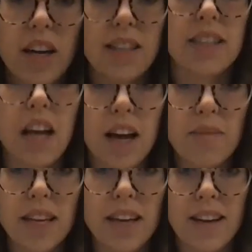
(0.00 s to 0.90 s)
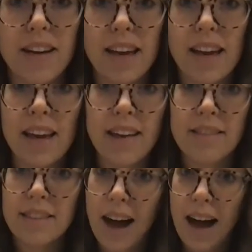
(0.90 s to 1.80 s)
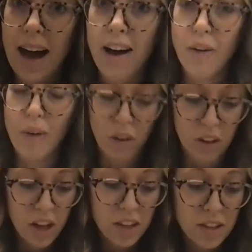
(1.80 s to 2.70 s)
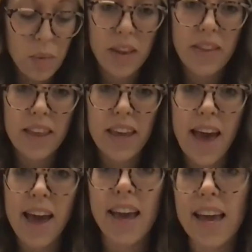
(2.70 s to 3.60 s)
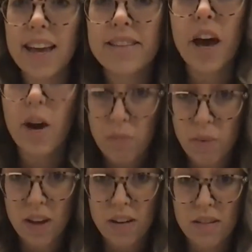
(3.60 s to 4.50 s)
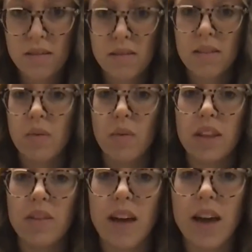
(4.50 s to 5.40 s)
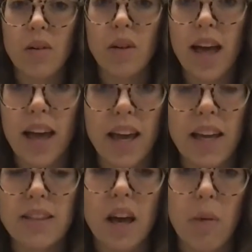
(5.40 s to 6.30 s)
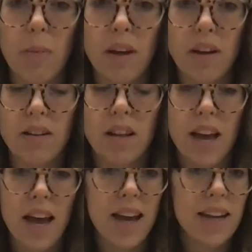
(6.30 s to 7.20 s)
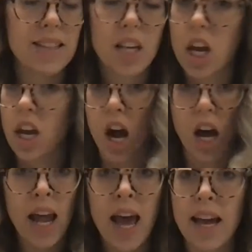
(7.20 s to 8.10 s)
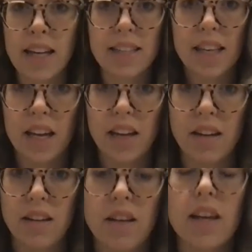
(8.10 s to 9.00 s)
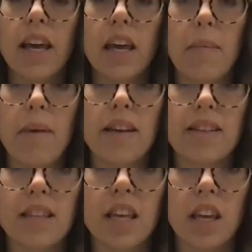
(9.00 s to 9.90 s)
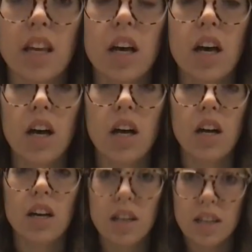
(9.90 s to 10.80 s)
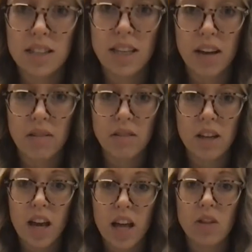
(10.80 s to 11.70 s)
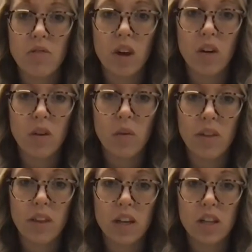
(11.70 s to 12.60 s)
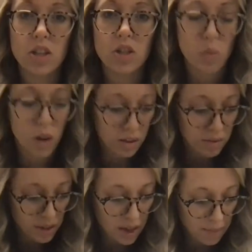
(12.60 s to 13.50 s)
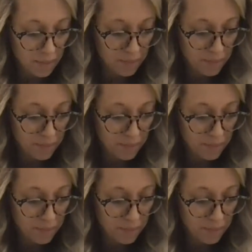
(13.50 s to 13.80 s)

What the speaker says: It's an upside down E. How cool. So when the A is open, when the vowel A is open and it's not accented, it makes the sound and you code it with a schwa. Okay.